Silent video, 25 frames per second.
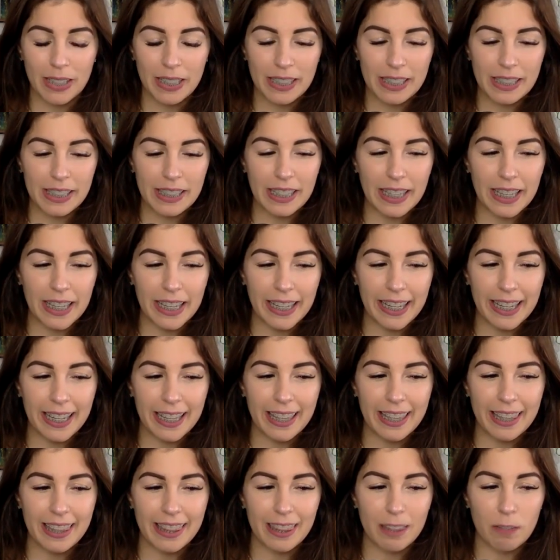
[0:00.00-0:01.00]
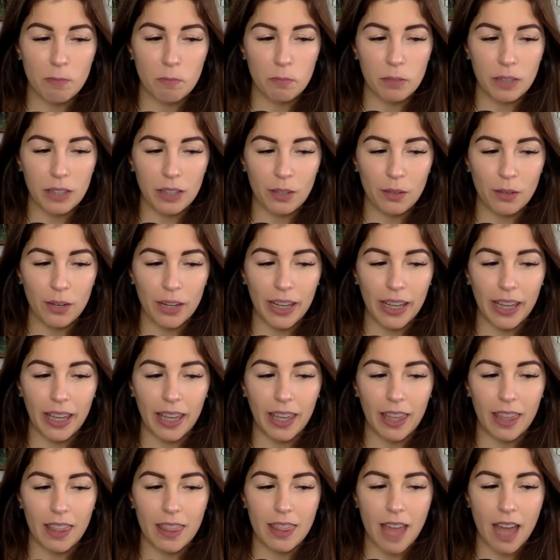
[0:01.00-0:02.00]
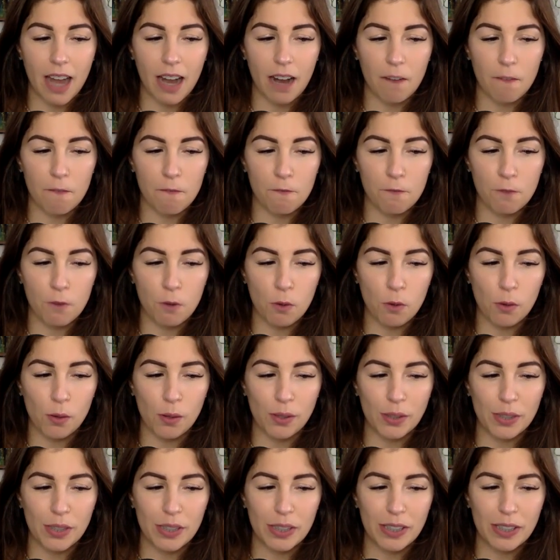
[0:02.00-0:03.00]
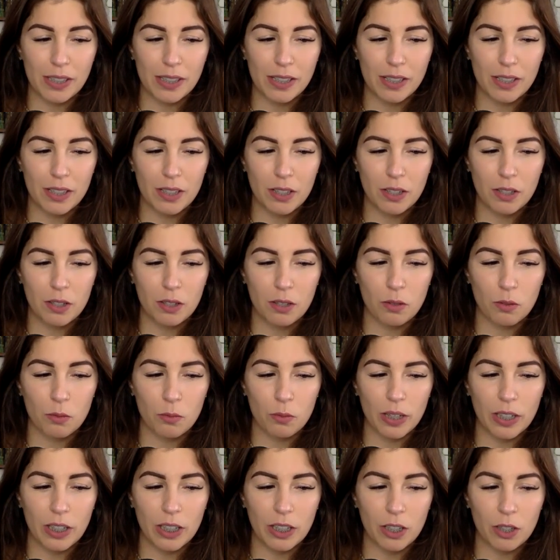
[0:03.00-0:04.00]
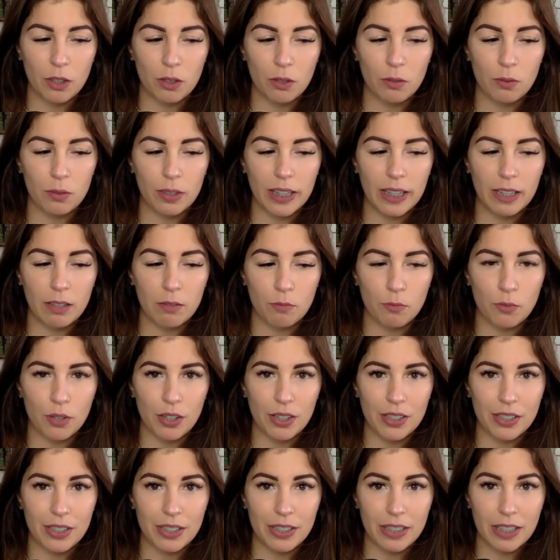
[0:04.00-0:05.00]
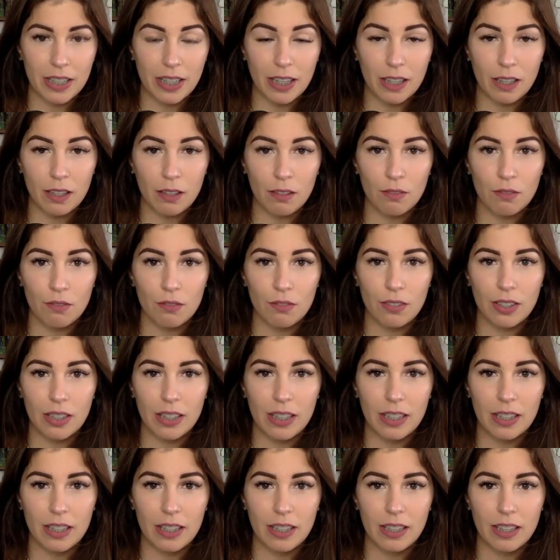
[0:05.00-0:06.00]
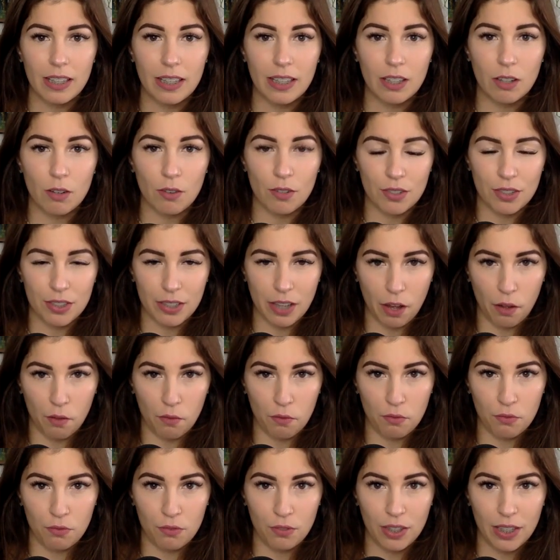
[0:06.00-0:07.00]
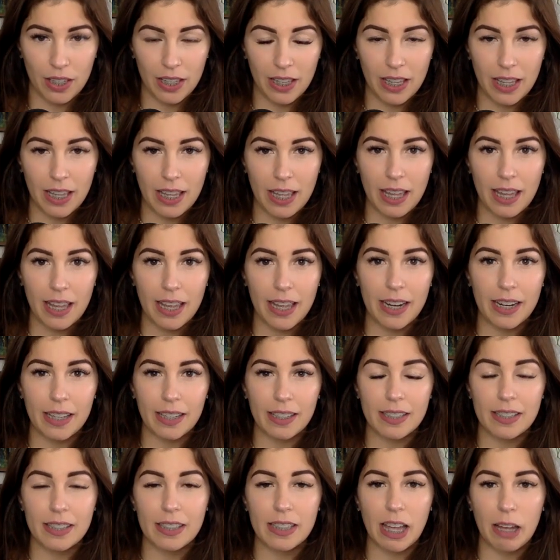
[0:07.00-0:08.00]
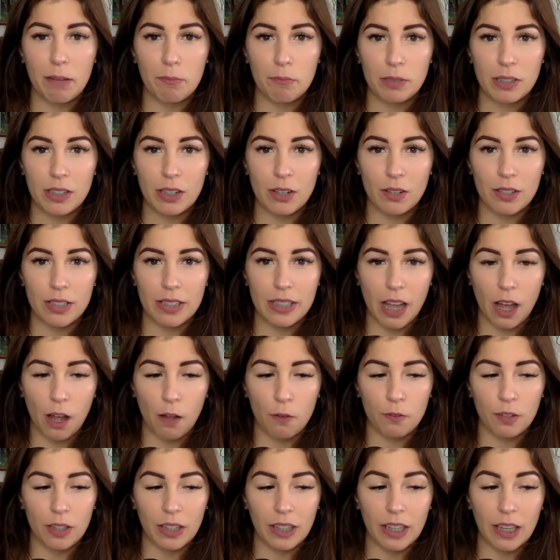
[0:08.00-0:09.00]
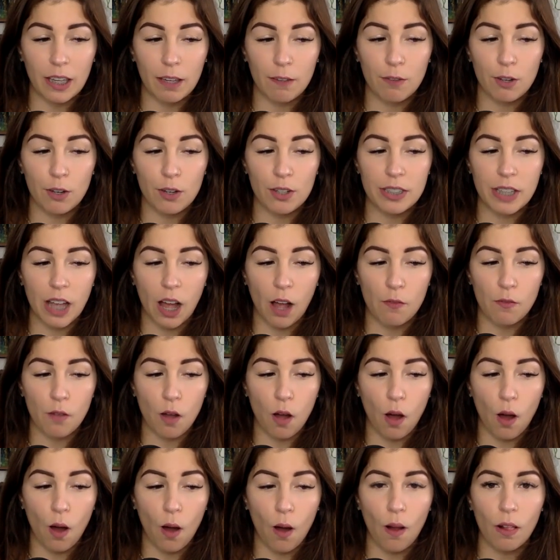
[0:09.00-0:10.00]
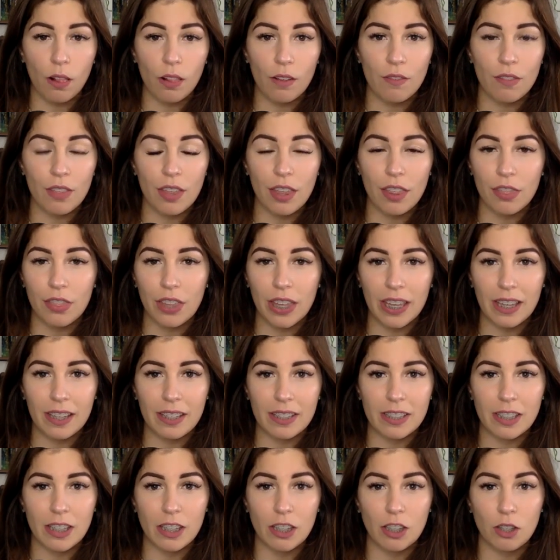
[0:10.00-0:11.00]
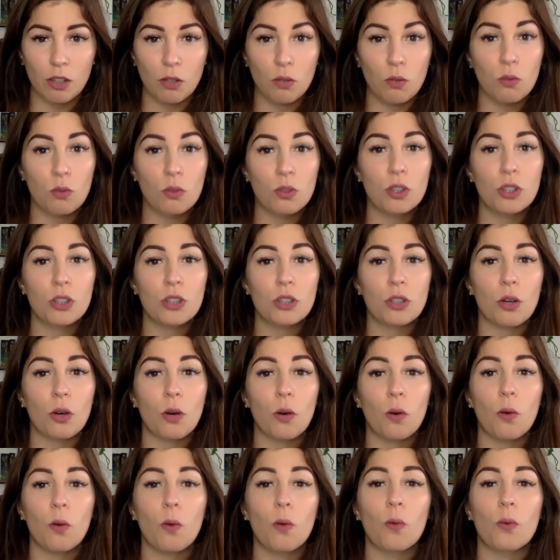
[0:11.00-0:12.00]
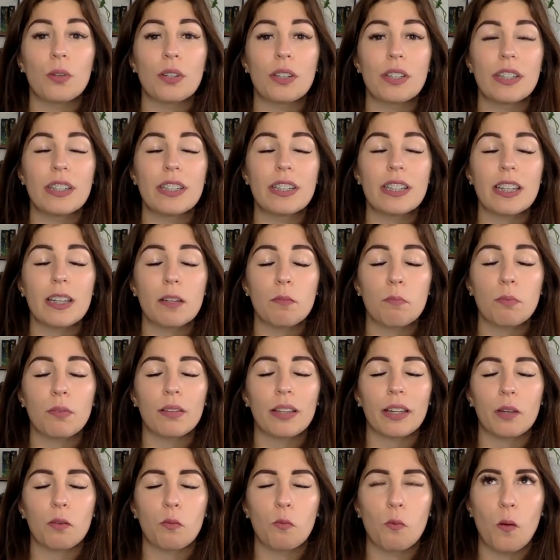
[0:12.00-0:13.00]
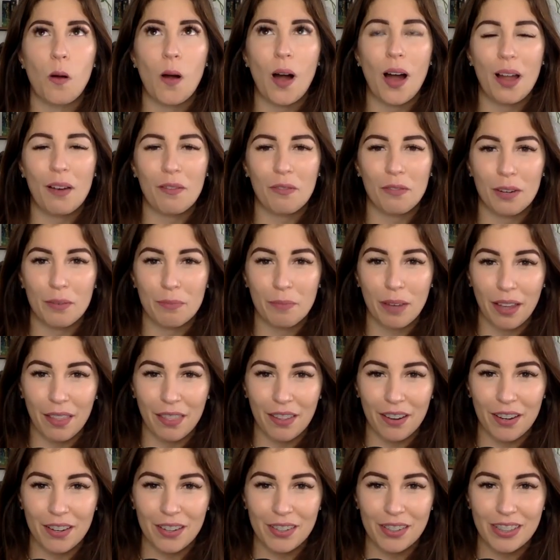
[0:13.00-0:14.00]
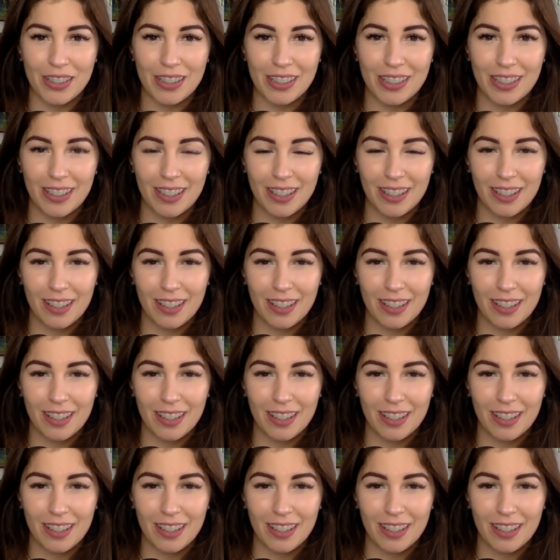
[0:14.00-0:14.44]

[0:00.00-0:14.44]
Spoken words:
See the beauty that unfolds when you can receive yourself and accept yourself and give yourself all of the things that you so deeply want from others.